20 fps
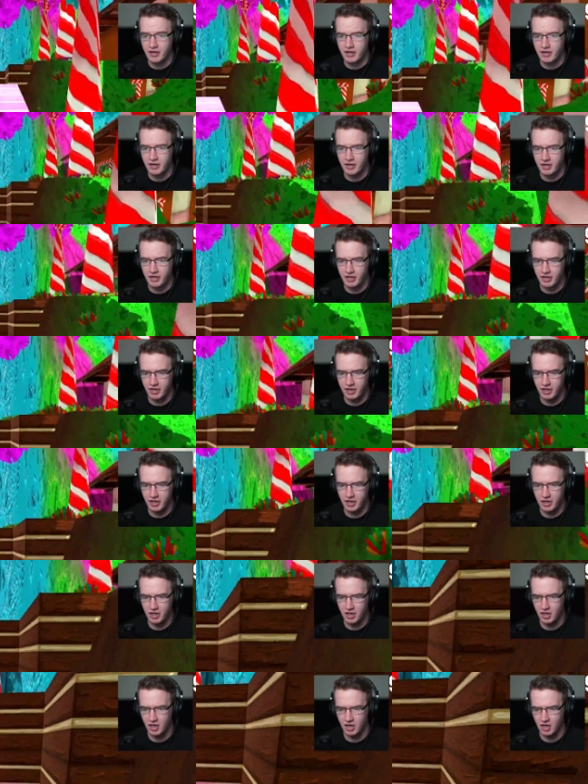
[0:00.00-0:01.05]
Oh,
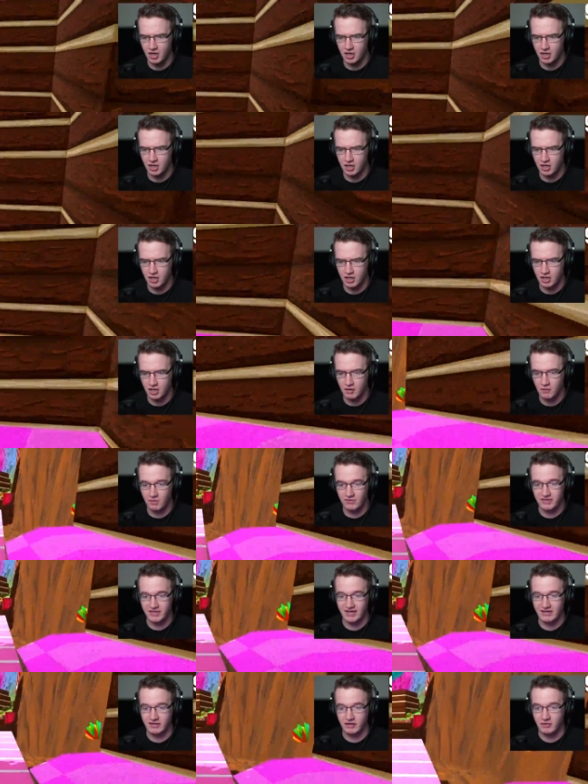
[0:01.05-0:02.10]
Mini! What
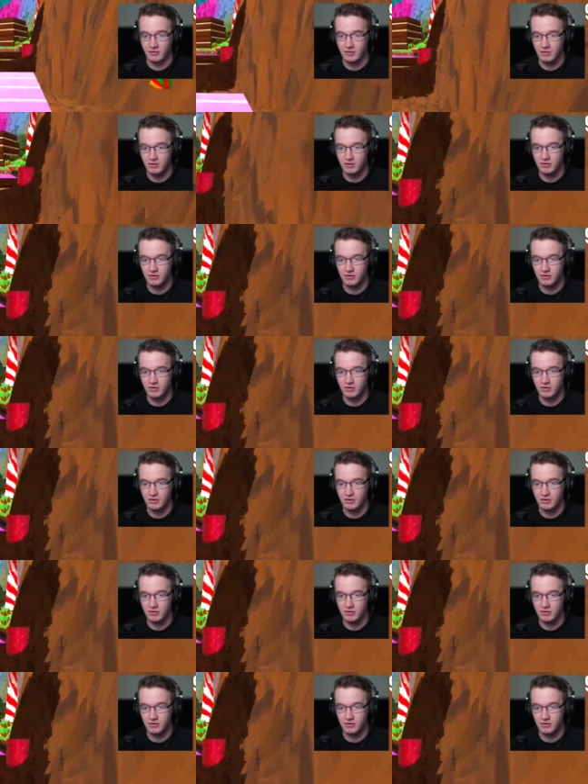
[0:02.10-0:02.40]
did I do?